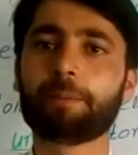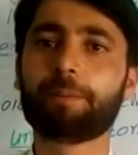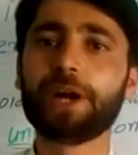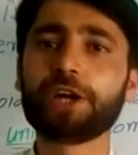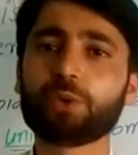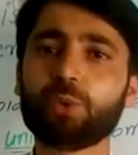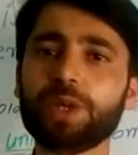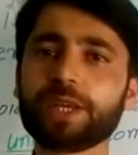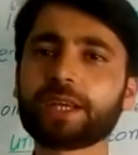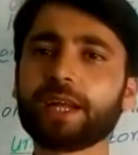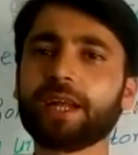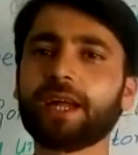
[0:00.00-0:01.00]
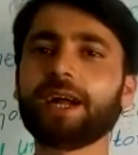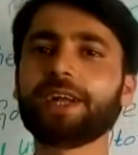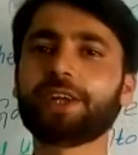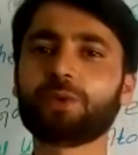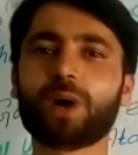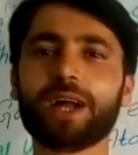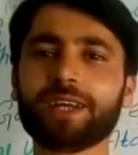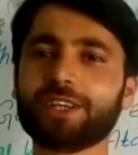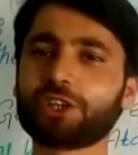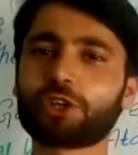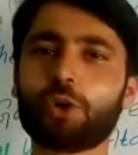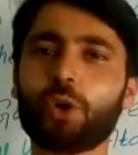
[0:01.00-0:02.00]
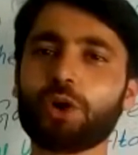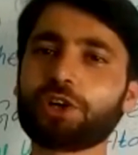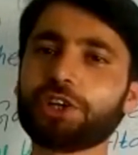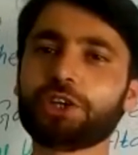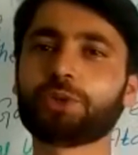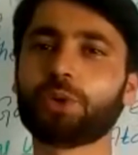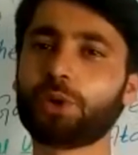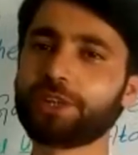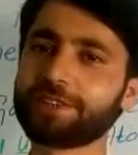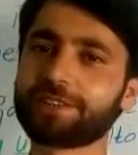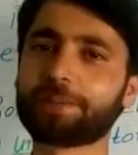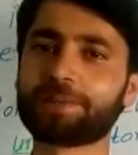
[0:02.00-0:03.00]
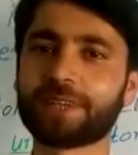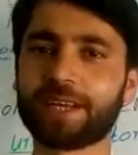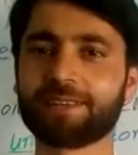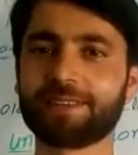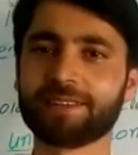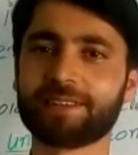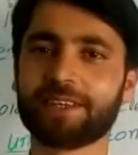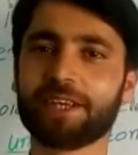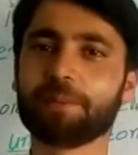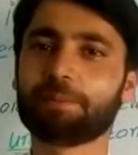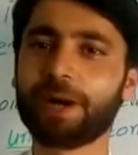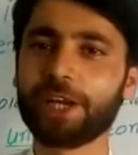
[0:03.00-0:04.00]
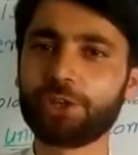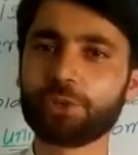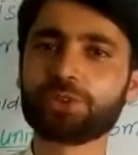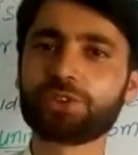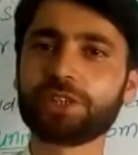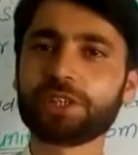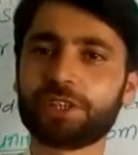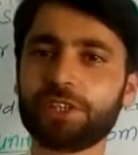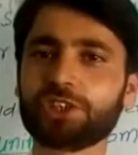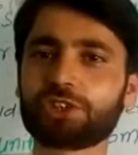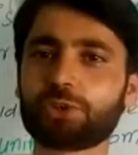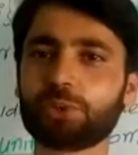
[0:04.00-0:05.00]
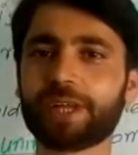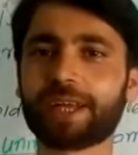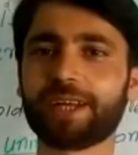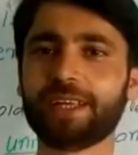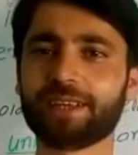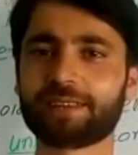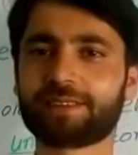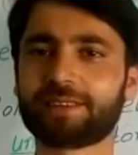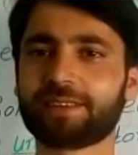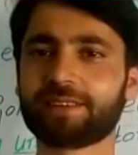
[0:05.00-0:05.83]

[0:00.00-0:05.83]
But we cannot divide gold into other substances by using these 2 techniques.